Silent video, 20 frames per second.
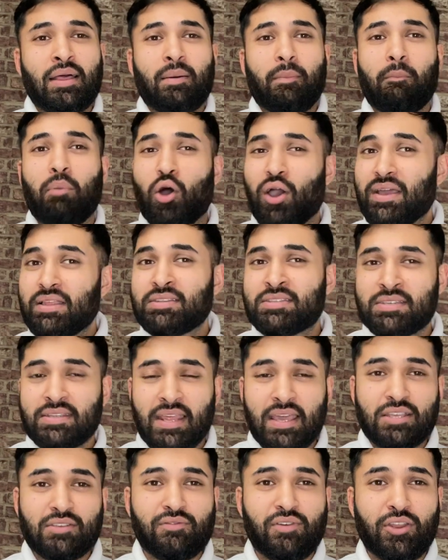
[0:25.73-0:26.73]
But in
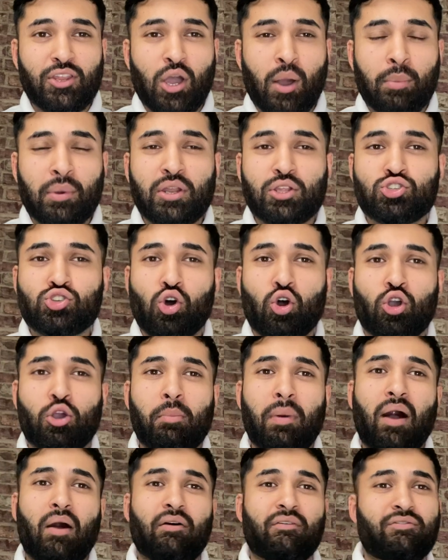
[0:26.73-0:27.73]
today's video, I'm going to talk
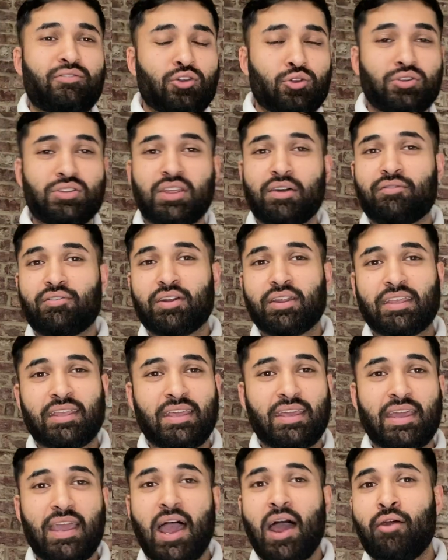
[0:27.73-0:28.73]
about a few different
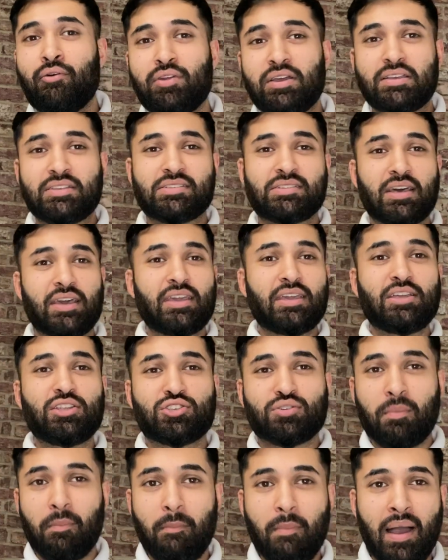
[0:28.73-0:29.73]
key areas that
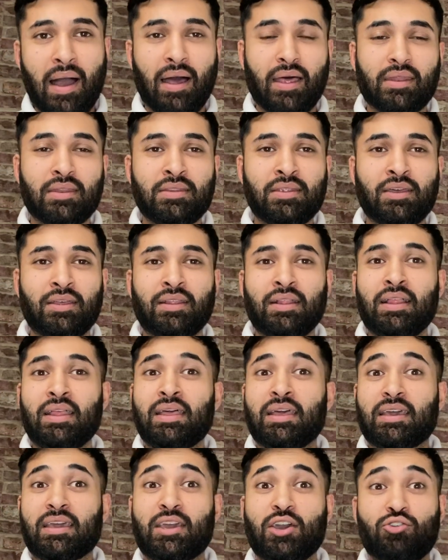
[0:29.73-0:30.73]
each man
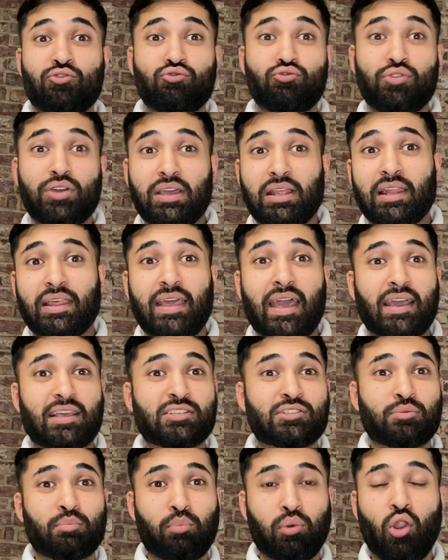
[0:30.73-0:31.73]
can really
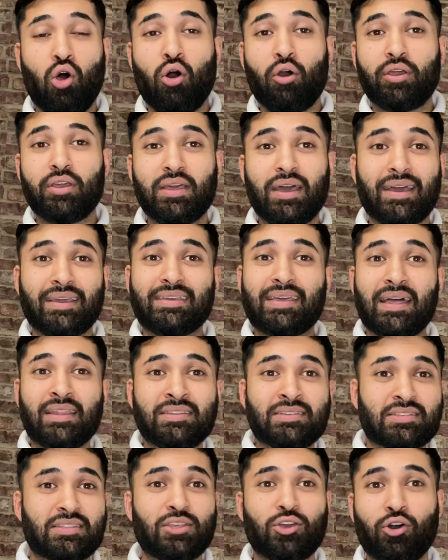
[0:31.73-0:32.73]
exploit
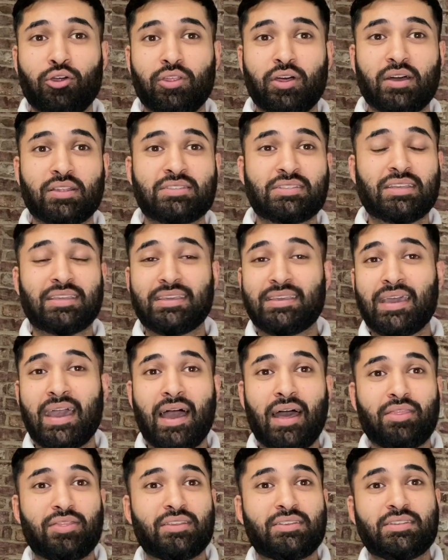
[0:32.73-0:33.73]
against the other to
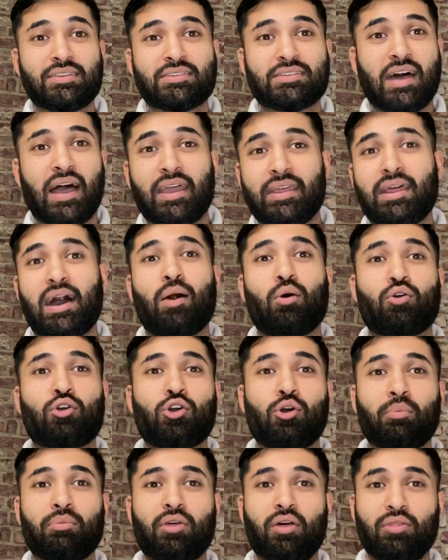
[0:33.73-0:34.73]
get the desired
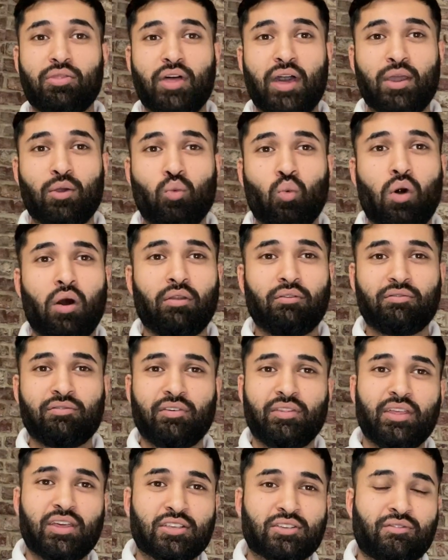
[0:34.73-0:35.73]
outcome that they want
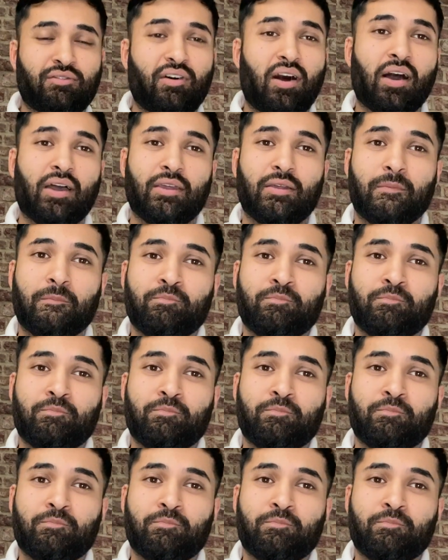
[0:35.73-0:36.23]
for this fight.